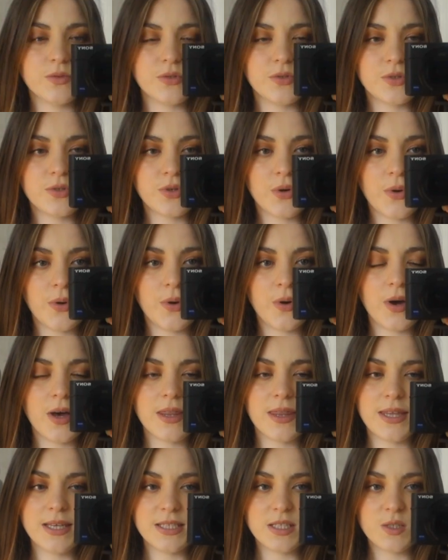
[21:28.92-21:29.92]

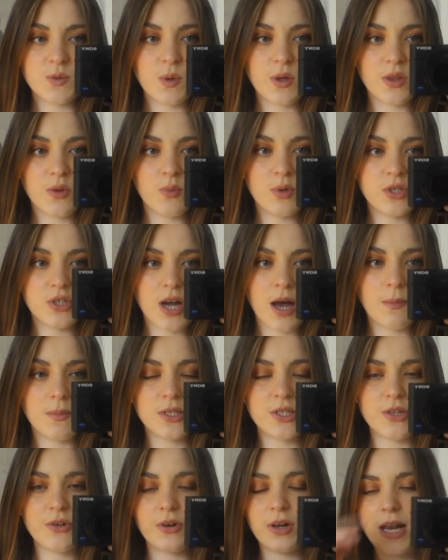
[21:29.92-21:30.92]
So this is what the
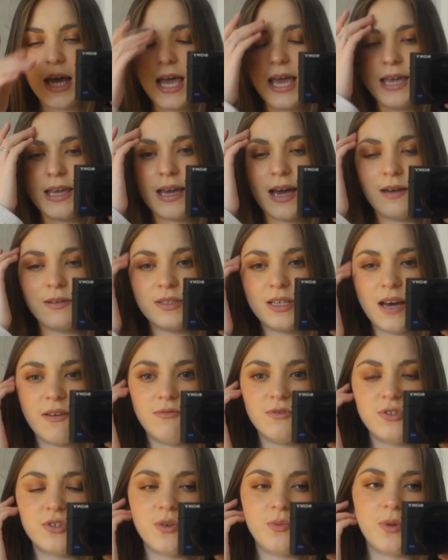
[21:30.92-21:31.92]
pyjamas look like. I was
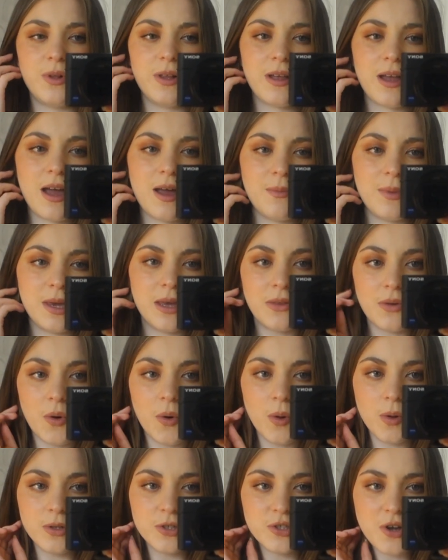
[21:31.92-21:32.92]
having trouble getting me in the
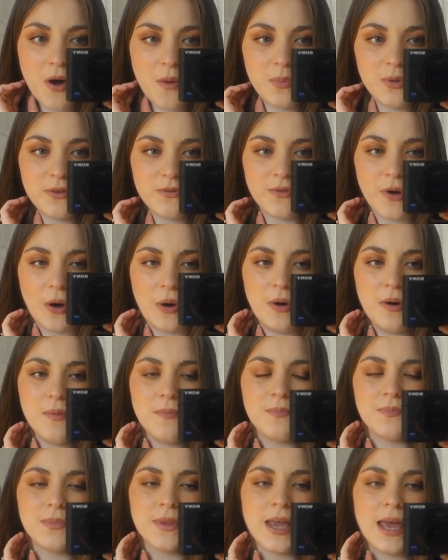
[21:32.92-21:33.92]
whole shop before.
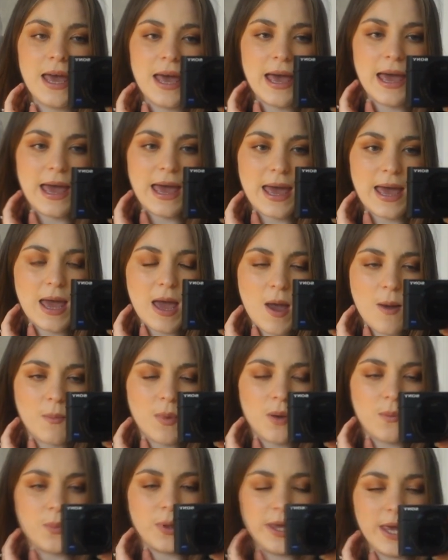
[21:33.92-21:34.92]

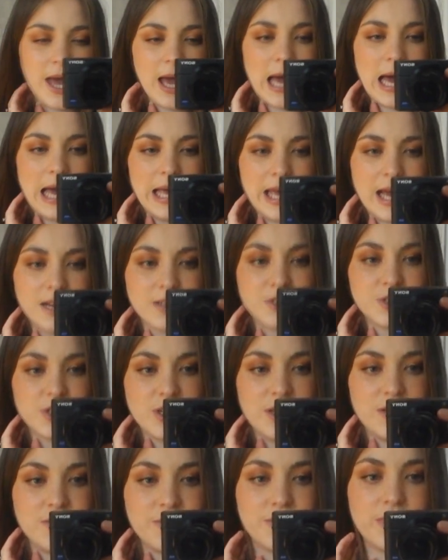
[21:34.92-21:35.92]
But yeah, I
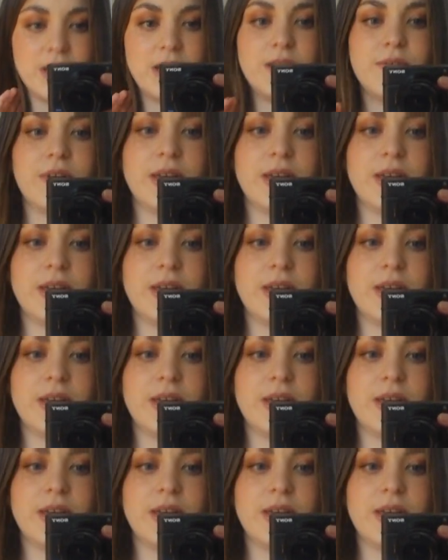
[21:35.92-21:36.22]
actually really,